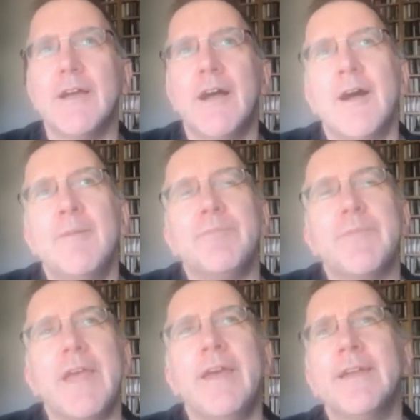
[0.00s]

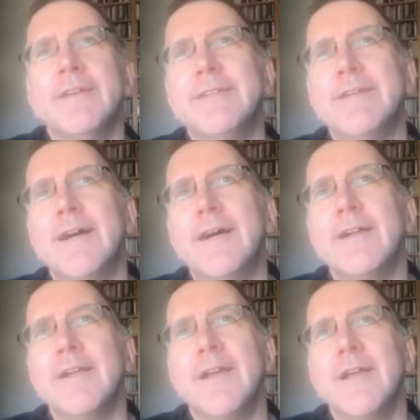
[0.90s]
And
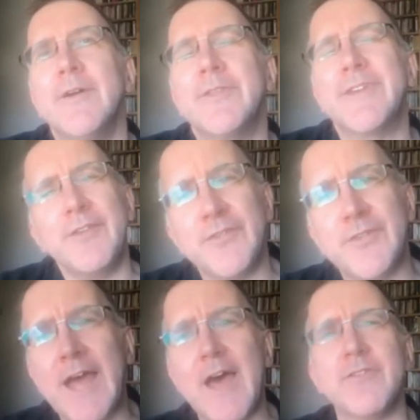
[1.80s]
with the case
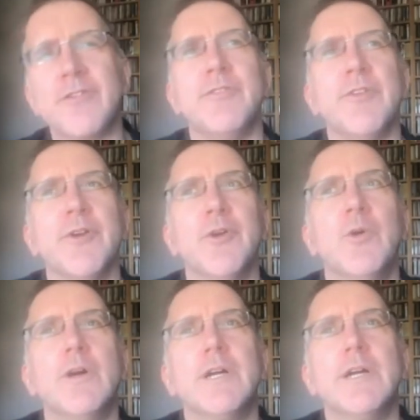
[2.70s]
of Cather,
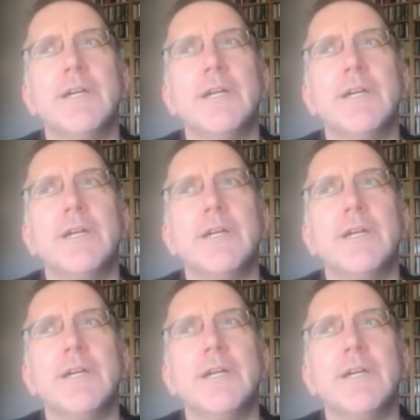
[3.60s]
though,